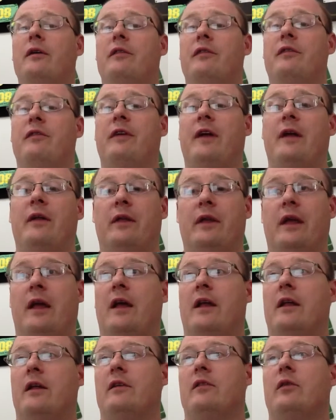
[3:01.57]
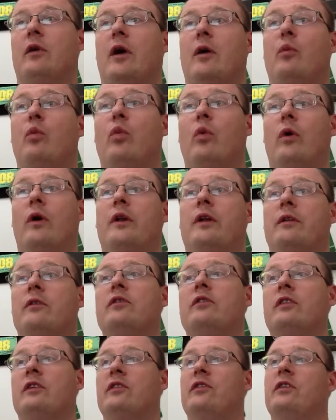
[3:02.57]
of failing at it. So I want to
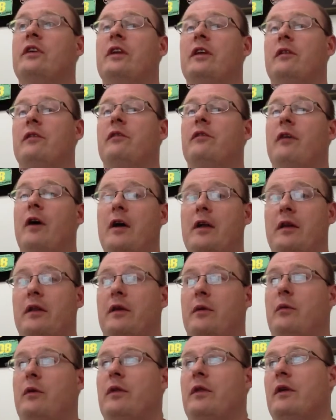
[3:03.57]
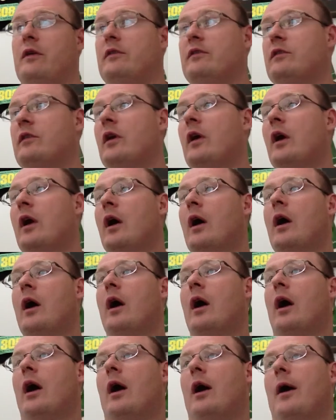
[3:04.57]
succeed finally with this.
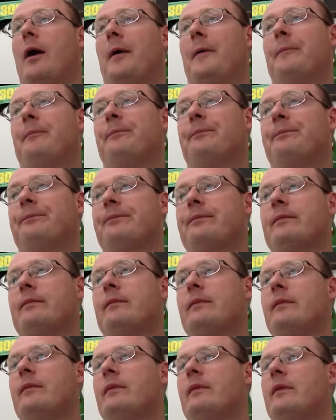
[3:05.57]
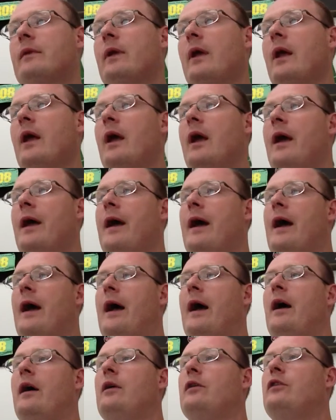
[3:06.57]
Um,
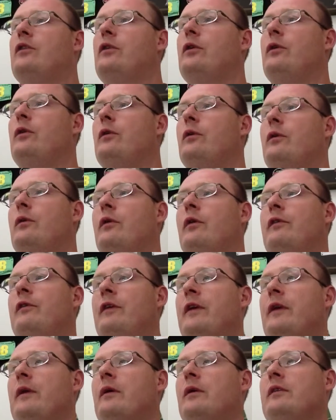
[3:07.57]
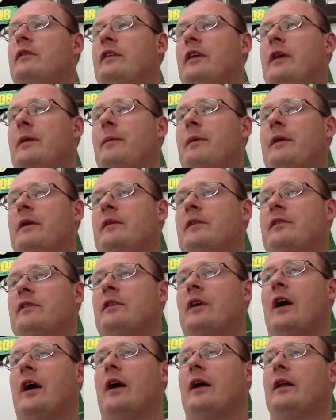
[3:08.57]
how do you feel deep
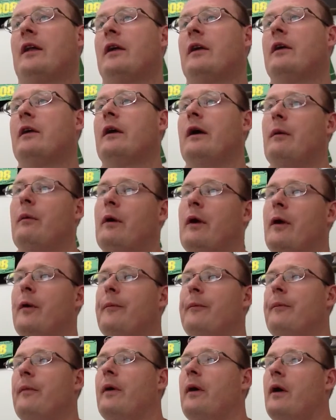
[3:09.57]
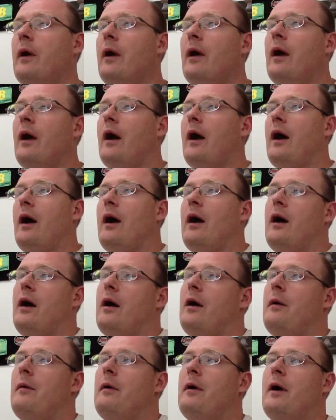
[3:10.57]
inside? Well,
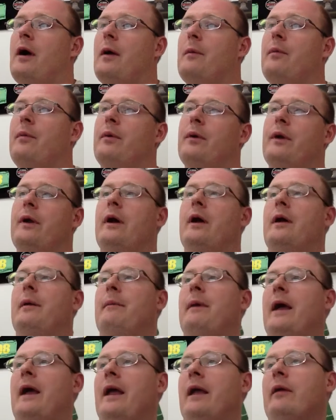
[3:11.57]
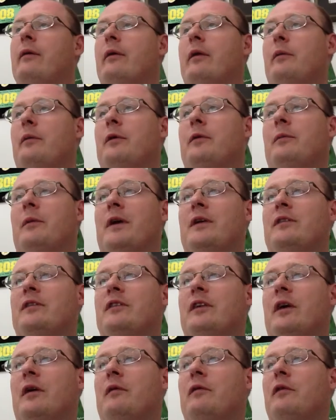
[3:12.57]
uh, I put I'm angry with
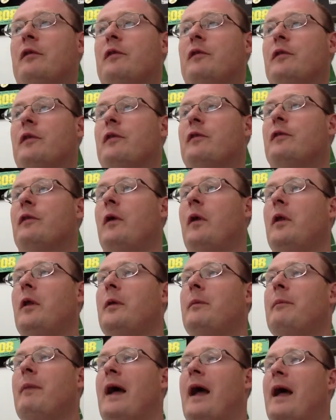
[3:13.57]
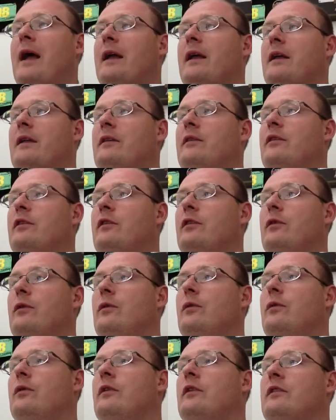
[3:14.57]
myself for falling back
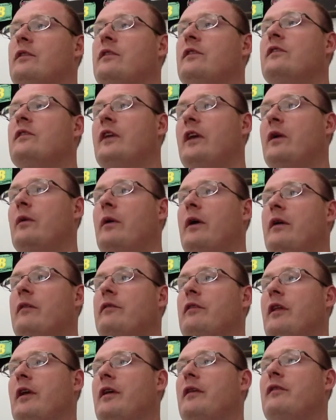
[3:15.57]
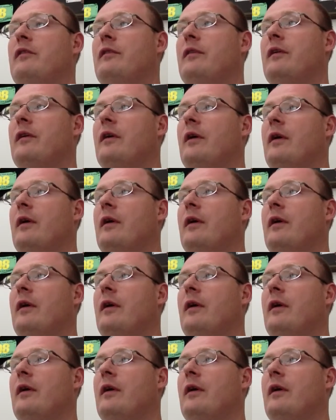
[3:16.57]
into this sick way of life.